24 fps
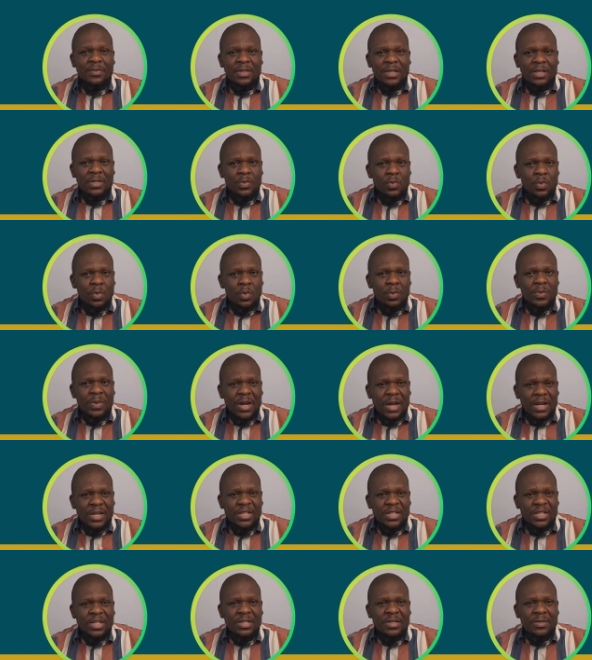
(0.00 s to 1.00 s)
This will be
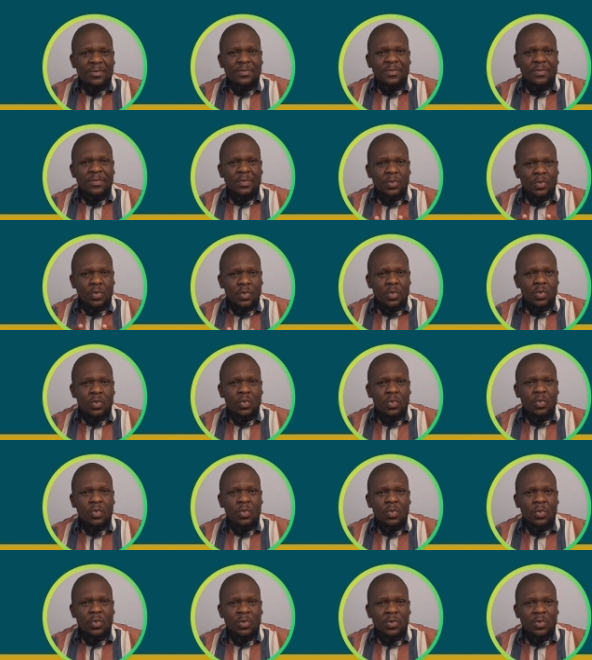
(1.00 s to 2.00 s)
achieved
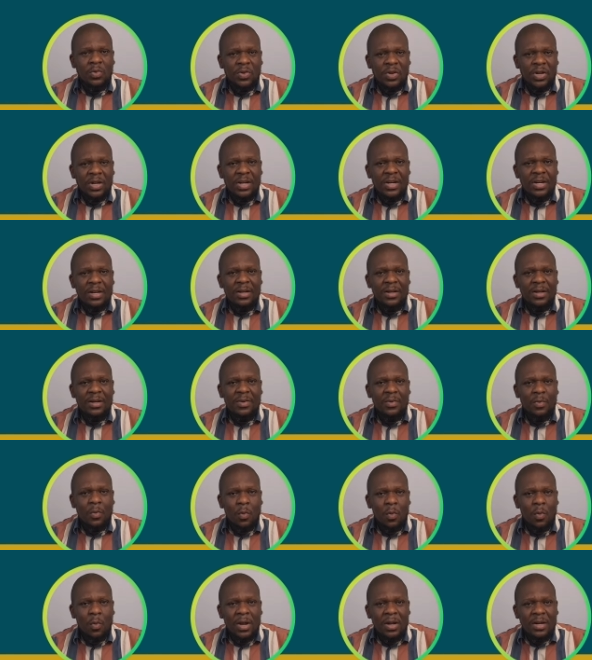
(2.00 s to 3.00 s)
through
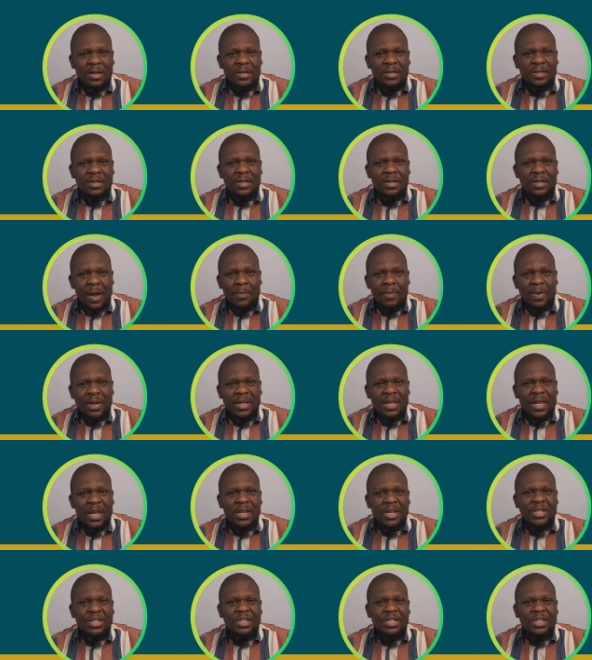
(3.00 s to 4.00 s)
real-world
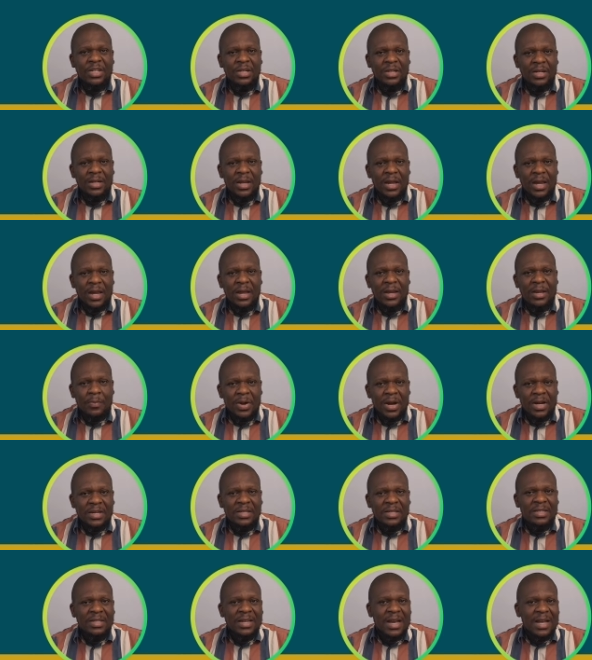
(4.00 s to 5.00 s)
application and
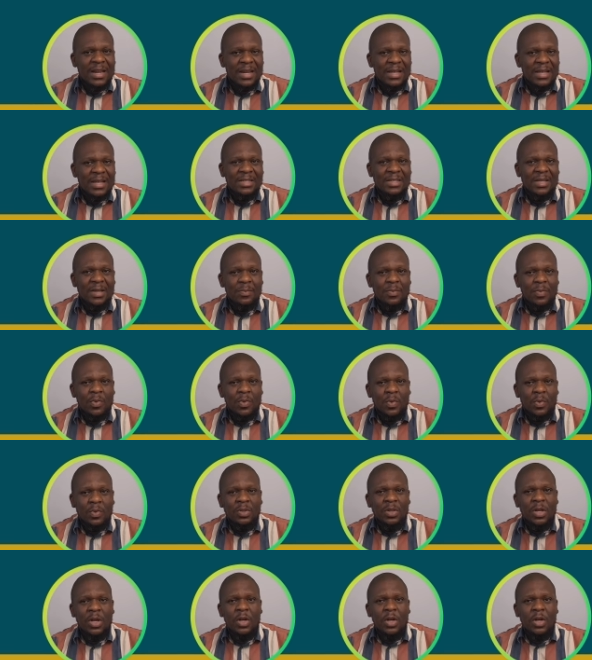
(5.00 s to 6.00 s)
practical
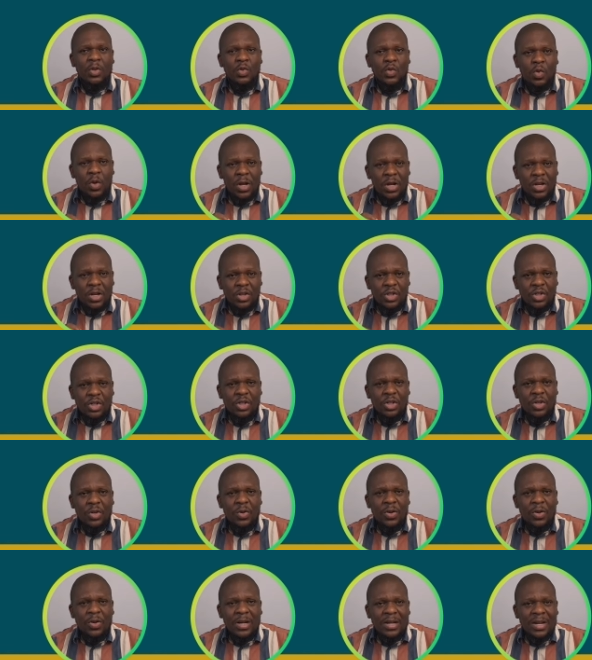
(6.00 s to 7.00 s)
examples to
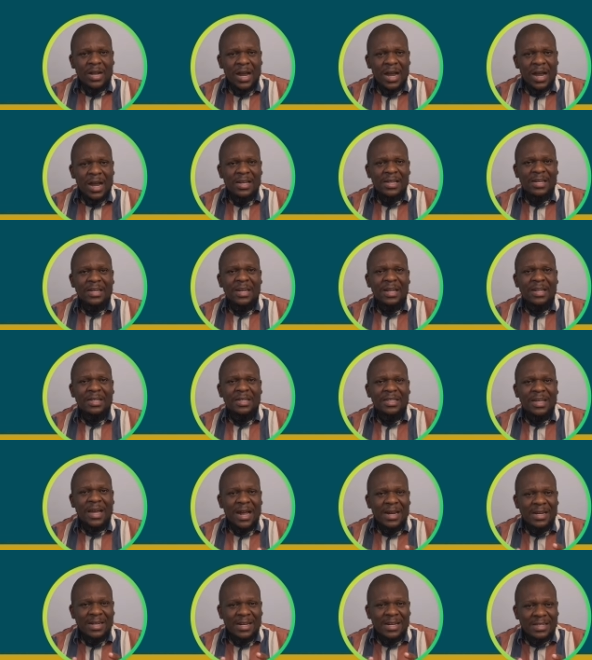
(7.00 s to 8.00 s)
ensure that candidates
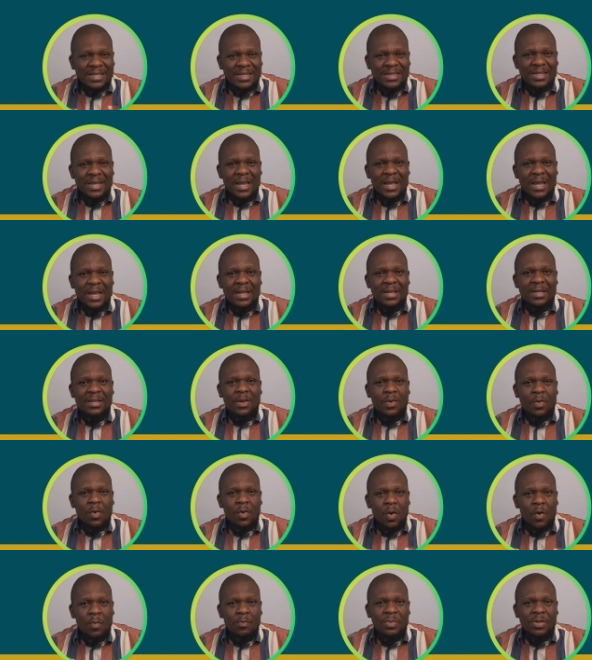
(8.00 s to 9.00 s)
understand the
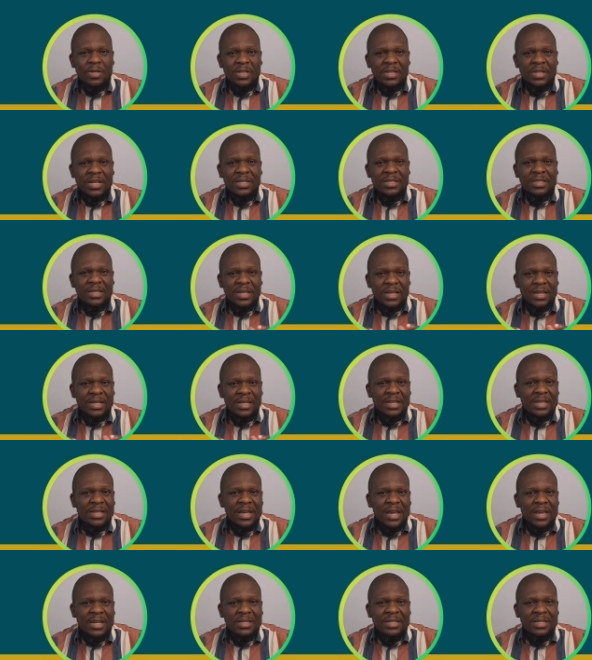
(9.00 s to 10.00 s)
competency
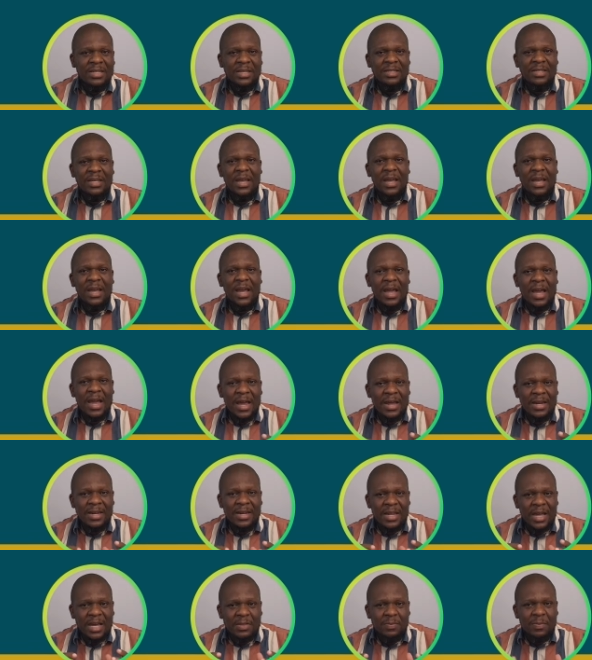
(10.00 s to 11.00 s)
indicators
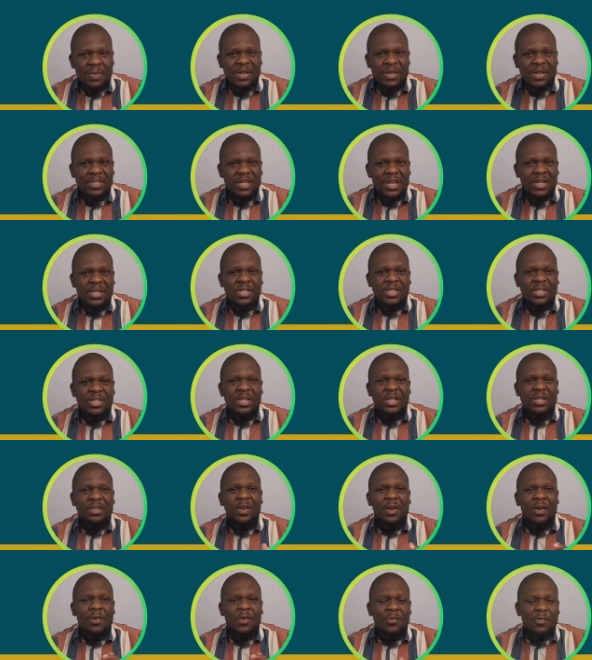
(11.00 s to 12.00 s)
and expectation
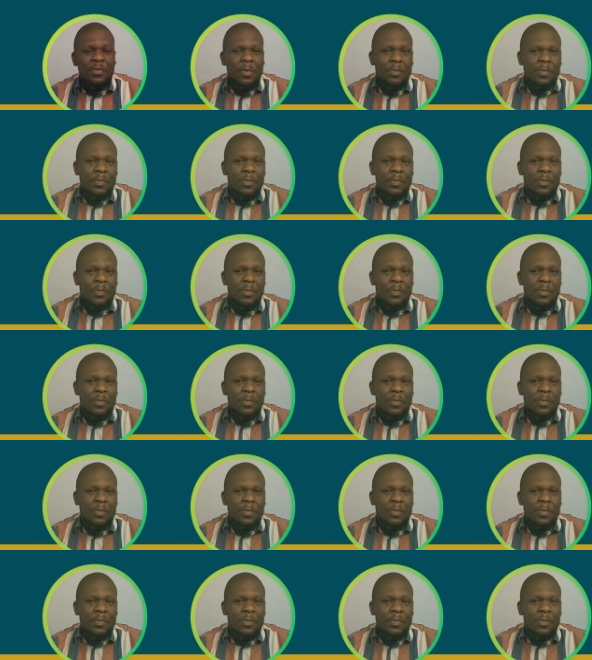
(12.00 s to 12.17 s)
for